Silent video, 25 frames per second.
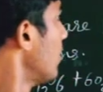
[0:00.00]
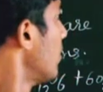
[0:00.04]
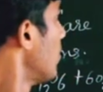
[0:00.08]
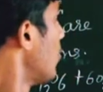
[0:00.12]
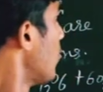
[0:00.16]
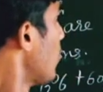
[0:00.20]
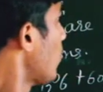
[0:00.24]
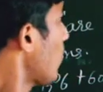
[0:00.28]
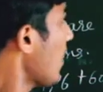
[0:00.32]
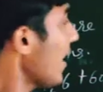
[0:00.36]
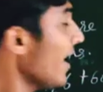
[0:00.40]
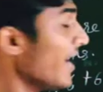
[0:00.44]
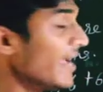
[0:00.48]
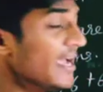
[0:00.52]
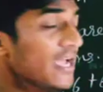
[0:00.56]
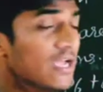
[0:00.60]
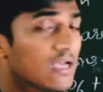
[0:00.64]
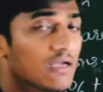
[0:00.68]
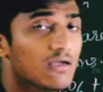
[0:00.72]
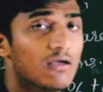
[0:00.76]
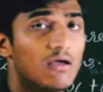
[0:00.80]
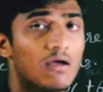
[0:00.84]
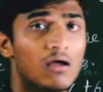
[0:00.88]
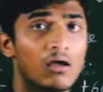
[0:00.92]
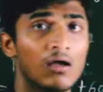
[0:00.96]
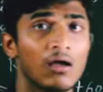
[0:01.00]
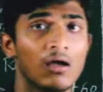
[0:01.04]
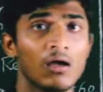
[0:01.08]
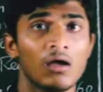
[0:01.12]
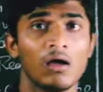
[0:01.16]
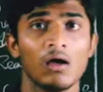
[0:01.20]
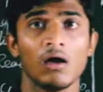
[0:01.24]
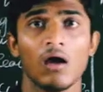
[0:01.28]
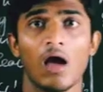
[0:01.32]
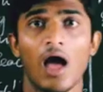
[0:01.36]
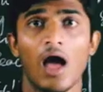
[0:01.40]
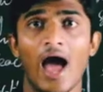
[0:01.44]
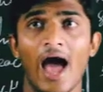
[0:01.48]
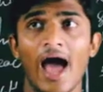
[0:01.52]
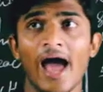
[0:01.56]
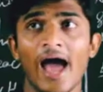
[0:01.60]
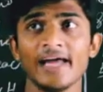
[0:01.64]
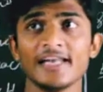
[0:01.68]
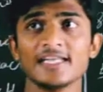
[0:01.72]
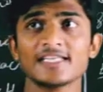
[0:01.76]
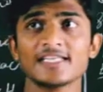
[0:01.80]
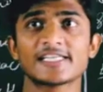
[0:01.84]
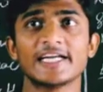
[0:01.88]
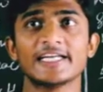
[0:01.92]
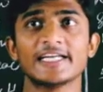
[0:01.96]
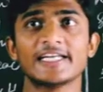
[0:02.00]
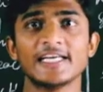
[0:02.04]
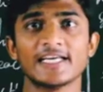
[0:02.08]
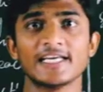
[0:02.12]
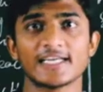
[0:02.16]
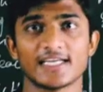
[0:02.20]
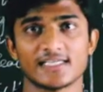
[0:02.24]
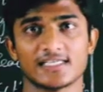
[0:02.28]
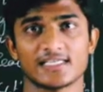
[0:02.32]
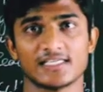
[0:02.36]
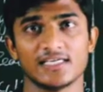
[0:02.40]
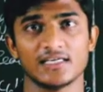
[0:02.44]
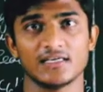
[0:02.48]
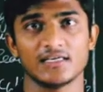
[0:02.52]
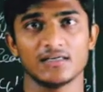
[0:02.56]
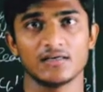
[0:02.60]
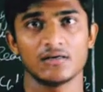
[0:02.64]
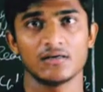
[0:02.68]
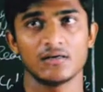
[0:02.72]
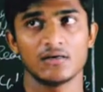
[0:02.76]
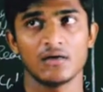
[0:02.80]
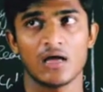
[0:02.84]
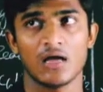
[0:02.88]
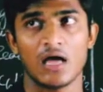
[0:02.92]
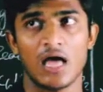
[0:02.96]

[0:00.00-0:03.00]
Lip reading: Why iron is getting rusted?